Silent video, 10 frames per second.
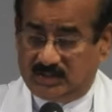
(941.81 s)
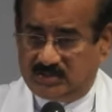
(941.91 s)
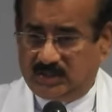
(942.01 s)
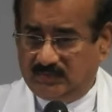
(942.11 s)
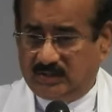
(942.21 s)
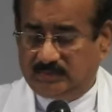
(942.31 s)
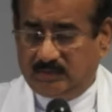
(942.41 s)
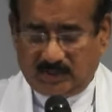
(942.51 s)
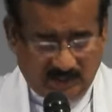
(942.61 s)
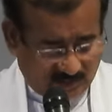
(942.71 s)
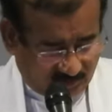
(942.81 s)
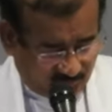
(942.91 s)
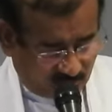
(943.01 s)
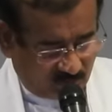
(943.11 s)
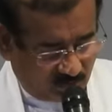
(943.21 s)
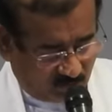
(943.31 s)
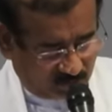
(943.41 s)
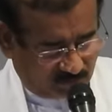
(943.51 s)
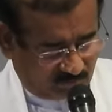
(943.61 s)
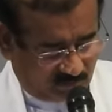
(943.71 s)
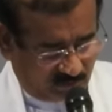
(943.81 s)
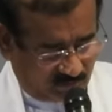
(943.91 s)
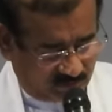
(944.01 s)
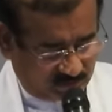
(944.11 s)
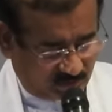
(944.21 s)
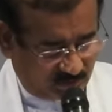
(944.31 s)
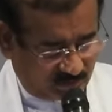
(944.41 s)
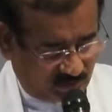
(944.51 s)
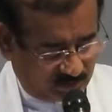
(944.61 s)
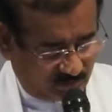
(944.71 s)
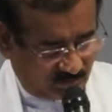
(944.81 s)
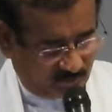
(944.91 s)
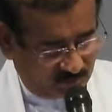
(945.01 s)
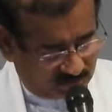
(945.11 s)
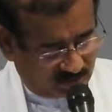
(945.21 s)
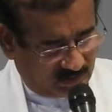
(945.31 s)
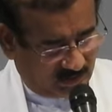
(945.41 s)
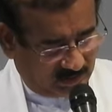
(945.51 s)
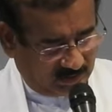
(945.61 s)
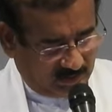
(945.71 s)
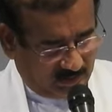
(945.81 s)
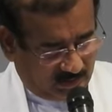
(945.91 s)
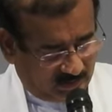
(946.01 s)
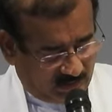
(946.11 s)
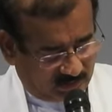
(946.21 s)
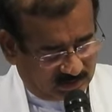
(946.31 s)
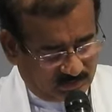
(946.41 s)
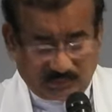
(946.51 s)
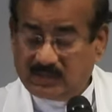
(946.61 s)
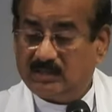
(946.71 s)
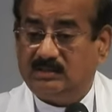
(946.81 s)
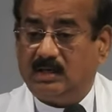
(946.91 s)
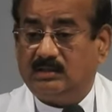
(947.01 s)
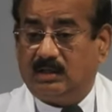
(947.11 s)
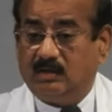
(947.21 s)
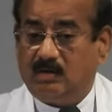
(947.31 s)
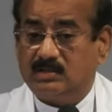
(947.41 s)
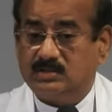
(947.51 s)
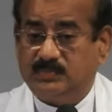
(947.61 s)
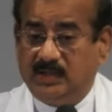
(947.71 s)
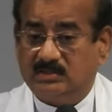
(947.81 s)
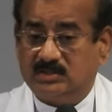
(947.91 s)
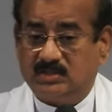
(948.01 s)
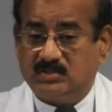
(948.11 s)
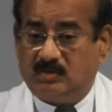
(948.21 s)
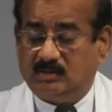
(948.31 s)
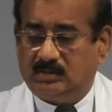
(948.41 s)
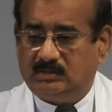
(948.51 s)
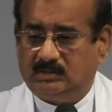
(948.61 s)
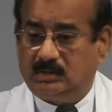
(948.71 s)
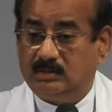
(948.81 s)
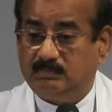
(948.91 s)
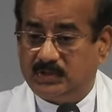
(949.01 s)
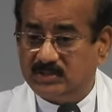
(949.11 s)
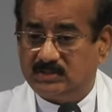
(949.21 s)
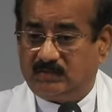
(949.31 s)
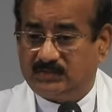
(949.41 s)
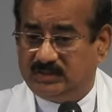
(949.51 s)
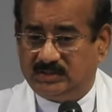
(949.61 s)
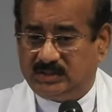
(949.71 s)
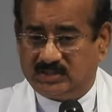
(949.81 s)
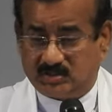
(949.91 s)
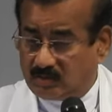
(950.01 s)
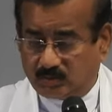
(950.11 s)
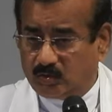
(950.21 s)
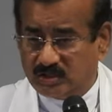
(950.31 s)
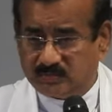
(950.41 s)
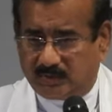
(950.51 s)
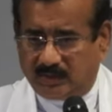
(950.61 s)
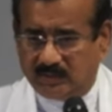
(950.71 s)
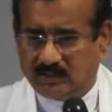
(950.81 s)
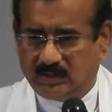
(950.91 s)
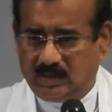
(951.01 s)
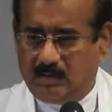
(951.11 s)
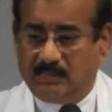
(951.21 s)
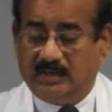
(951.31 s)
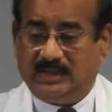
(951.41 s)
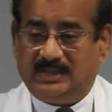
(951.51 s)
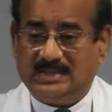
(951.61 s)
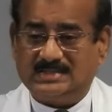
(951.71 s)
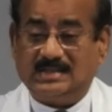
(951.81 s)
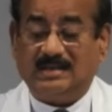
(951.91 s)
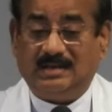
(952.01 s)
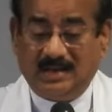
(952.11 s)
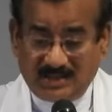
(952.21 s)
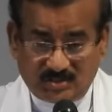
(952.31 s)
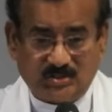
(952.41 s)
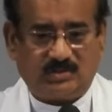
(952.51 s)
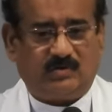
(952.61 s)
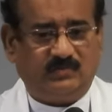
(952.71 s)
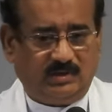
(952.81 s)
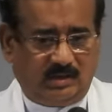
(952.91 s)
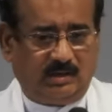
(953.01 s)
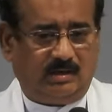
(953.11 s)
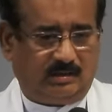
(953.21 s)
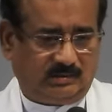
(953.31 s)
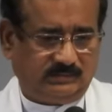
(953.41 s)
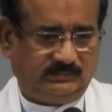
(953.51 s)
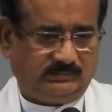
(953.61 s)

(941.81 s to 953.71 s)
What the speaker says: This Geneva Bible has a footnote for verse 23 and 24 saying that the Spirit that the Lord speaks is not the third person of Trinity. It's not the Holy Spirit, but it is the nature of God.